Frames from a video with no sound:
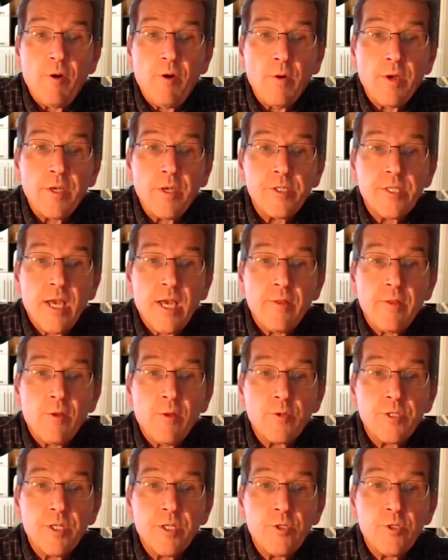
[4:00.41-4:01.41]
focus on
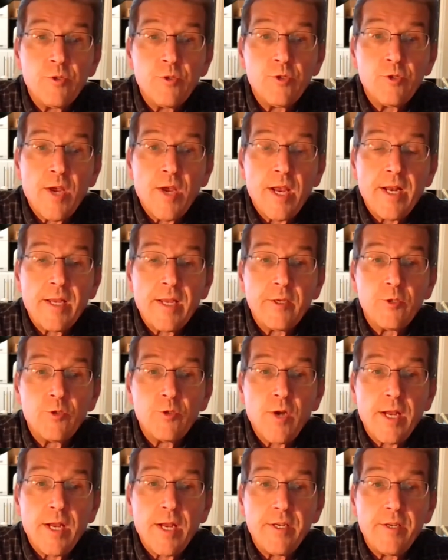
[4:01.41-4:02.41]
those issues, try
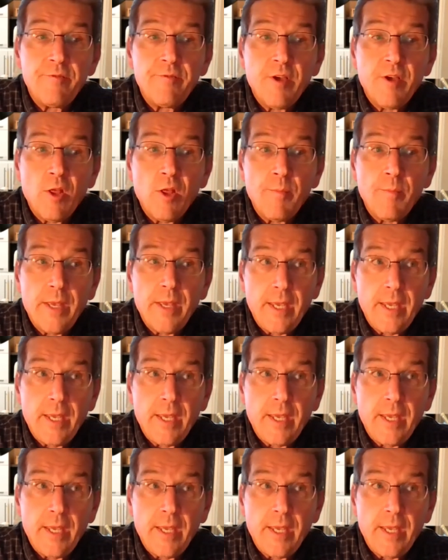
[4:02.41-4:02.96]
to develop